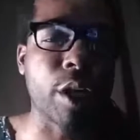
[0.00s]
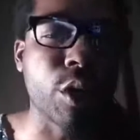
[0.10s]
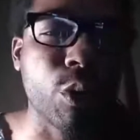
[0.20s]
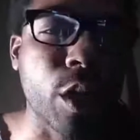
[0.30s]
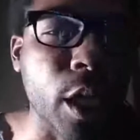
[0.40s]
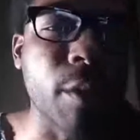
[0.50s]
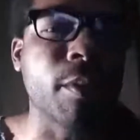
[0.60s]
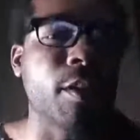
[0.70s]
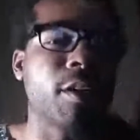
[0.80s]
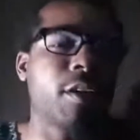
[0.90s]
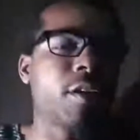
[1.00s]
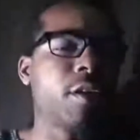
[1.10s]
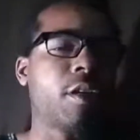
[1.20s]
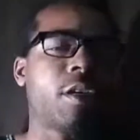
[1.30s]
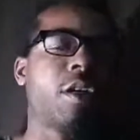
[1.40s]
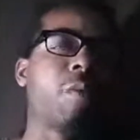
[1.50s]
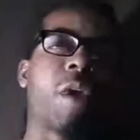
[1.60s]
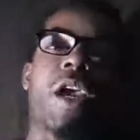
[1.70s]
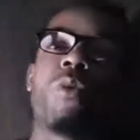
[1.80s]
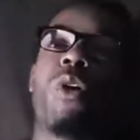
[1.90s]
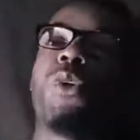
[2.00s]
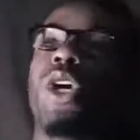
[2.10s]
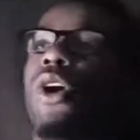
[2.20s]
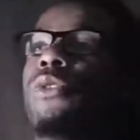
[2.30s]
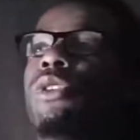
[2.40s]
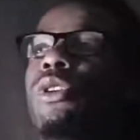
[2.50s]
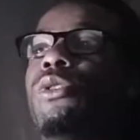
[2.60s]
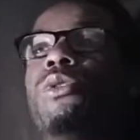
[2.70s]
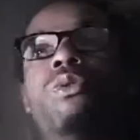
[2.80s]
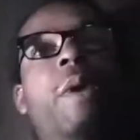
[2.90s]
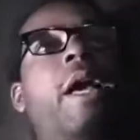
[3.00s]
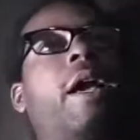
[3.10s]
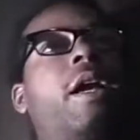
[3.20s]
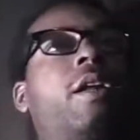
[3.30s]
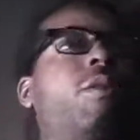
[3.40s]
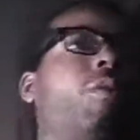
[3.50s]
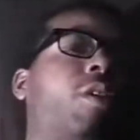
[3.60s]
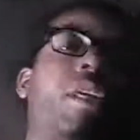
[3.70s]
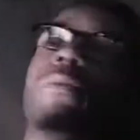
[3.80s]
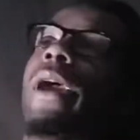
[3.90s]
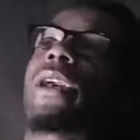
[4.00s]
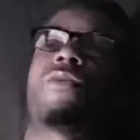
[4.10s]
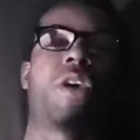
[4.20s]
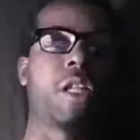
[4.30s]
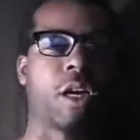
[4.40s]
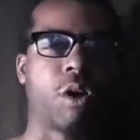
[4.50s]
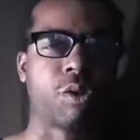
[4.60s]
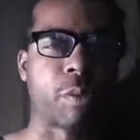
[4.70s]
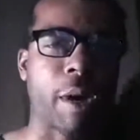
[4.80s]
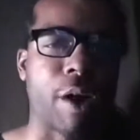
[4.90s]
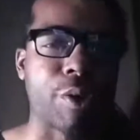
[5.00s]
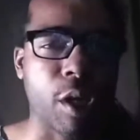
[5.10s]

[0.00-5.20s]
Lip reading: do you keep? Man, what we gonna do, man? We keep making videos about